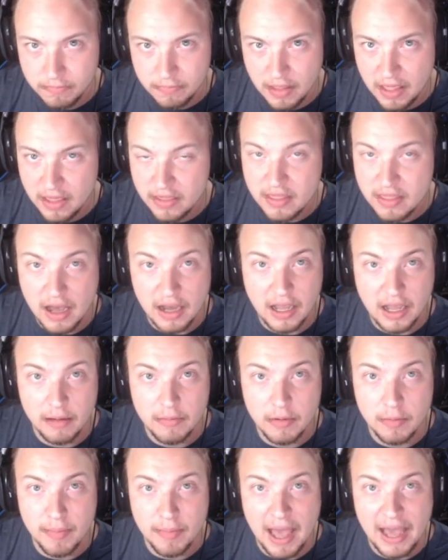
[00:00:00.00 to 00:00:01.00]
He's not
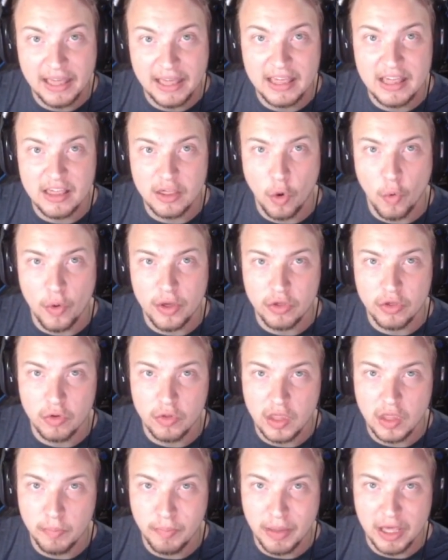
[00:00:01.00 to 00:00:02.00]
coming back. He's going to
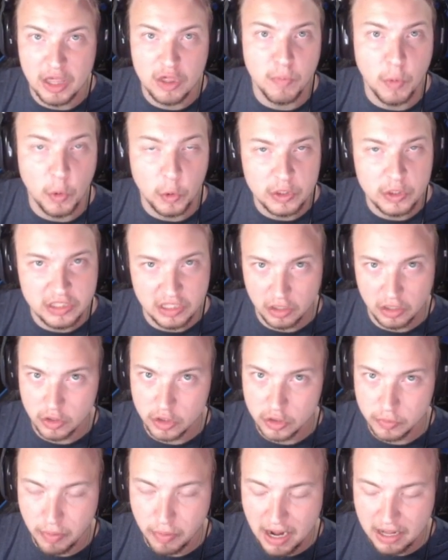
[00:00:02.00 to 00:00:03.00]
the Pittsburgh
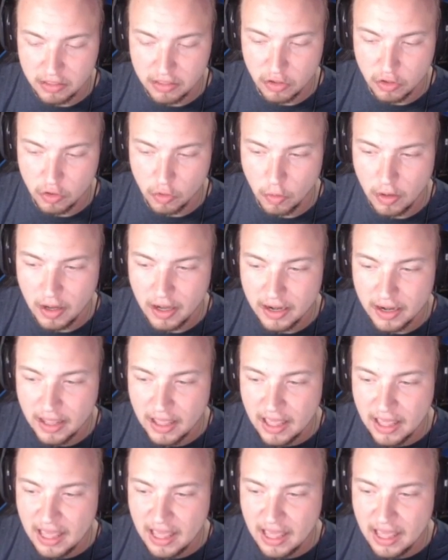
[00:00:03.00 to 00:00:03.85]
Steelers practice squad.